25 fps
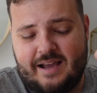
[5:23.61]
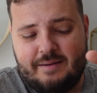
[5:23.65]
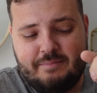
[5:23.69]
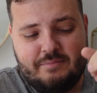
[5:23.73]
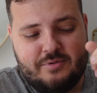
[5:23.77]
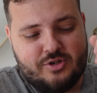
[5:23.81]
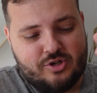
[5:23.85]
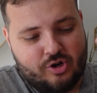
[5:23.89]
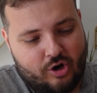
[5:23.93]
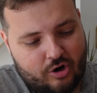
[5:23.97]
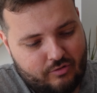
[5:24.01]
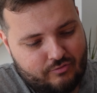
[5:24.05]

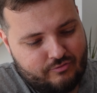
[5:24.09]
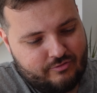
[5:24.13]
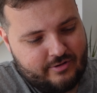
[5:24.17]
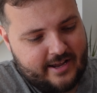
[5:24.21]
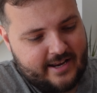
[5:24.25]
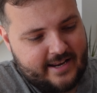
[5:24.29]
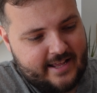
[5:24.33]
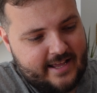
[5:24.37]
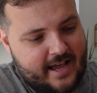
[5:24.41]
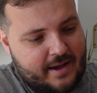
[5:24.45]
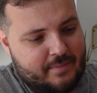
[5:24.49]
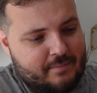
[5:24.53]
I'm not
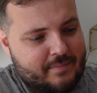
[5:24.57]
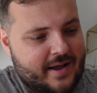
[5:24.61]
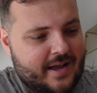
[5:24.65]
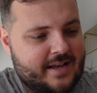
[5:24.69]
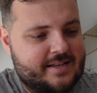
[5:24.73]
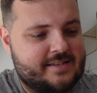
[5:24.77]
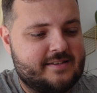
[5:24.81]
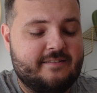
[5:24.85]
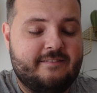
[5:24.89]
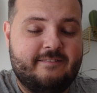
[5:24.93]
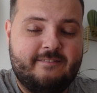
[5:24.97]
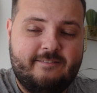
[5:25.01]
really a
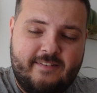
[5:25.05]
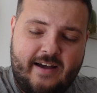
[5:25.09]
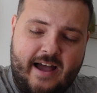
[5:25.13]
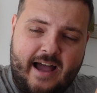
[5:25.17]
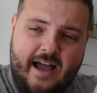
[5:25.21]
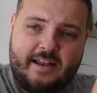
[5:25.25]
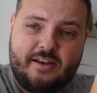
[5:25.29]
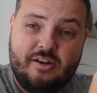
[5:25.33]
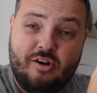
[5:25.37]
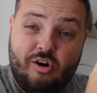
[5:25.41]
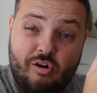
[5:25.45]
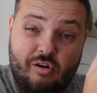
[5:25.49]
massive
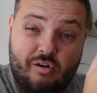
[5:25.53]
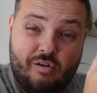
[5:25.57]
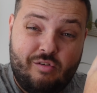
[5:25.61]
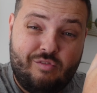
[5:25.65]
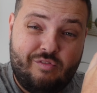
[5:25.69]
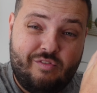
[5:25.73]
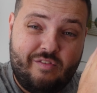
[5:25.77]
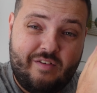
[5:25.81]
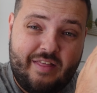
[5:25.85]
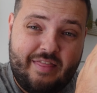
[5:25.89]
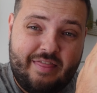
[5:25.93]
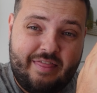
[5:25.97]
fan
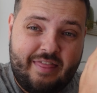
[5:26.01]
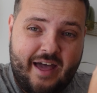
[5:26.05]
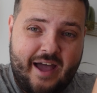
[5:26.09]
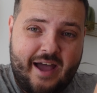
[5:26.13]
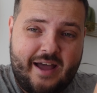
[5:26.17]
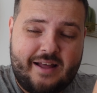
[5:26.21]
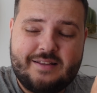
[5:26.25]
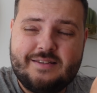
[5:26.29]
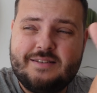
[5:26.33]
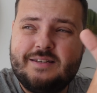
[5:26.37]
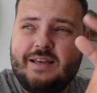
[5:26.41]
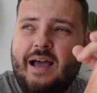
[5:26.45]
of
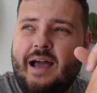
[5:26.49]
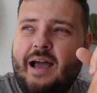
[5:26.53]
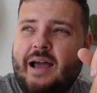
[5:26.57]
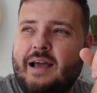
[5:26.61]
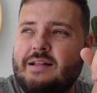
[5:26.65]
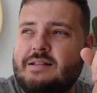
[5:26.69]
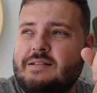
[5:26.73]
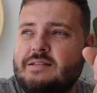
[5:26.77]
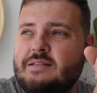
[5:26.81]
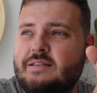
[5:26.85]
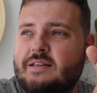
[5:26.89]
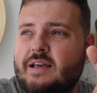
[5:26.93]
that,
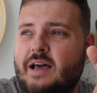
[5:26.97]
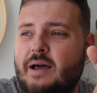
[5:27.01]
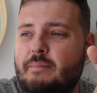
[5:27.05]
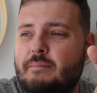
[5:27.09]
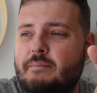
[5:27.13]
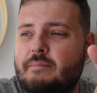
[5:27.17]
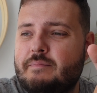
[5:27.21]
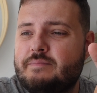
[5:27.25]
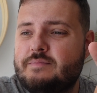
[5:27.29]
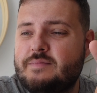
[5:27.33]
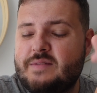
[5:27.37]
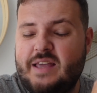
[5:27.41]

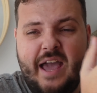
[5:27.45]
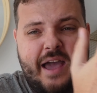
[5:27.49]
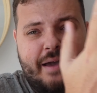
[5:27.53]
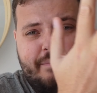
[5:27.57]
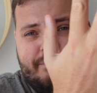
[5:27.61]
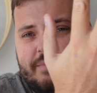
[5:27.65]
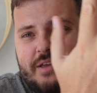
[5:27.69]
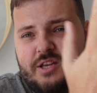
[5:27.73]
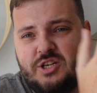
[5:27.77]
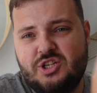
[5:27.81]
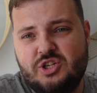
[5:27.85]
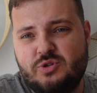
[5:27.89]
and yeah,
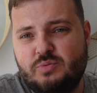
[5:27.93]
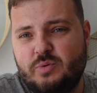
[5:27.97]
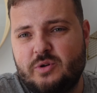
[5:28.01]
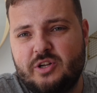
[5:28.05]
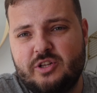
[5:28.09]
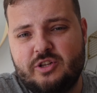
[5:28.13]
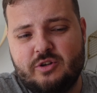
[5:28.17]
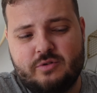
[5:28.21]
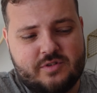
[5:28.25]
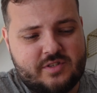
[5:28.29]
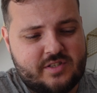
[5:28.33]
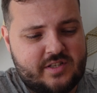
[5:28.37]
it's just one
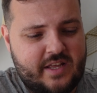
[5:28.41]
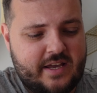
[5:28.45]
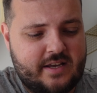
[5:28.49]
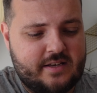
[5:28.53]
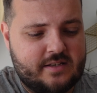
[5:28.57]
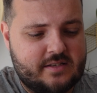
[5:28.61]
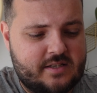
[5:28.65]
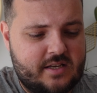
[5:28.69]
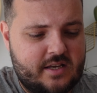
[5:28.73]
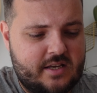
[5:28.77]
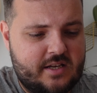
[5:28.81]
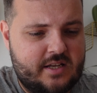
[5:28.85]
of those
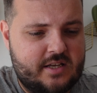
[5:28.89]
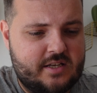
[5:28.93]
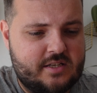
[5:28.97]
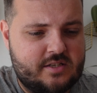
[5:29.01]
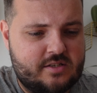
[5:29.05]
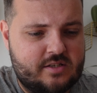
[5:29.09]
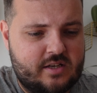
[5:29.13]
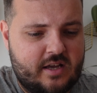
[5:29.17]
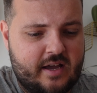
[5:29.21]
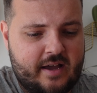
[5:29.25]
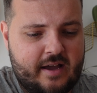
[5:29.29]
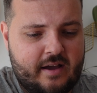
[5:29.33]
things. It
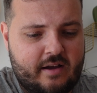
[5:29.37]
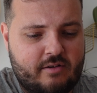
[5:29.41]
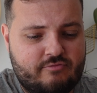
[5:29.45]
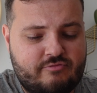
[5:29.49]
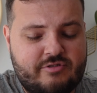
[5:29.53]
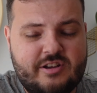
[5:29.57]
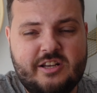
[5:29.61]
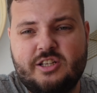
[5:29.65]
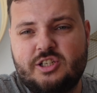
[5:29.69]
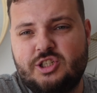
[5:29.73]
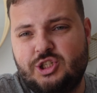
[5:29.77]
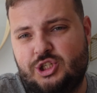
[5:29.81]
is a
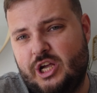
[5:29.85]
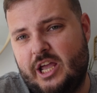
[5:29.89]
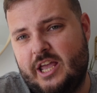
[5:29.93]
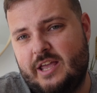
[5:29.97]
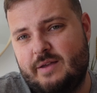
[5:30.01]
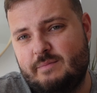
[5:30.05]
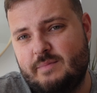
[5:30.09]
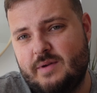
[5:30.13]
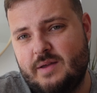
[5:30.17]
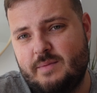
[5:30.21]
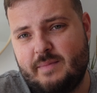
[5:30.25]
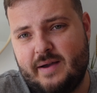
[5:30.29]
real
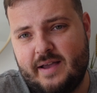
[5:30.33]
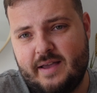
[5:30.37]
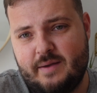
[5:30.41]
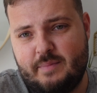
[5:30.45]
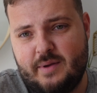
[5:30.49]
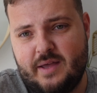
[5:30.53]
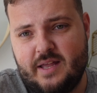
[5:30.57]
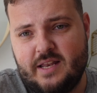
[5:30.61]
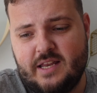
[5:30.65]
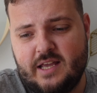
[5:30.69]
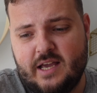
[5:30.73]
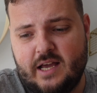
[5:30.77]
shame, in my
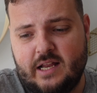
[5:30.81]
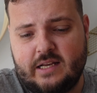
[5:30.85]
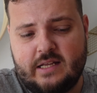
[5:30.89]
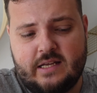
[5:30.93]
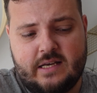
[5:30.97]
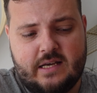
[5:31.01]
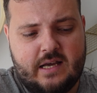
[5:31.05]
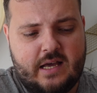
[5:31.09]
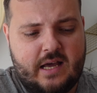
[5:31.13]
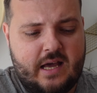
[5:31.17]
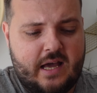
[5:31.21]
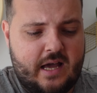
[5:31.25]
opinion,
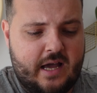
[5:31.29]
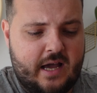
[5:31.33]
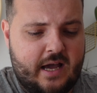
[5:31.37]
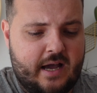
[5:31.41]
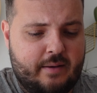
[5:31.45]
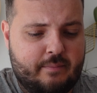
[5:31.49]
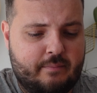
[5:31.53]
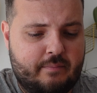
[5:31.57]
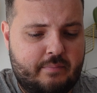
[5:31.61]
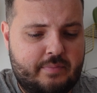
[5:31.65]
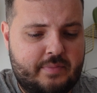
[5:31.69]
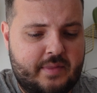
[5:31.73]

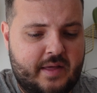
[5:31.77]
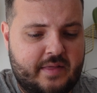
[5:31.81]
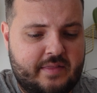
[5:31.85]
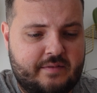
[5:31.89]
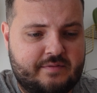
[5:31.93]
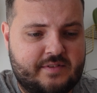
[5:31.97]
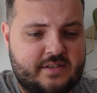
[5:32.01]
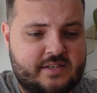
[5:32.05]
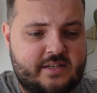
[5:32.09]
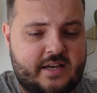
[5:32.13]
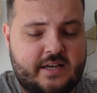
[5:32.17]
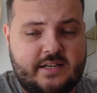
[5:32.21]
that
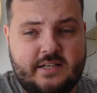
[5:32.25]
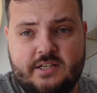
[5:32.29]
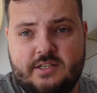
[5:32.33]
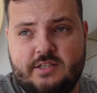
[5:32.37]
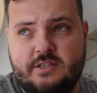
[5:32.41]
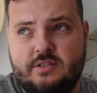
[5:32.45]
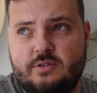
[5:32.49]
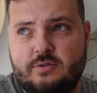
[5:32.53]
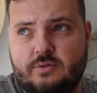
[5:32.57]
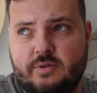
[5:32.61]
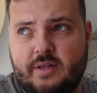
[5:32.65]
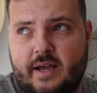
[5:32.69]
they've decided to
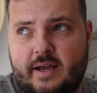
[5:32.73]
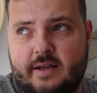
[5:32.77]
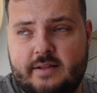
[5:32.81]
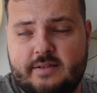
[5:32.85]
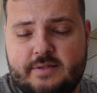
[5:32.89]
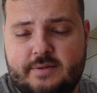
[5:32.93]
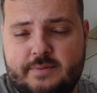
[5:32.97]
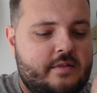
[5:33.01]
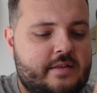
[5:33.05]
do that.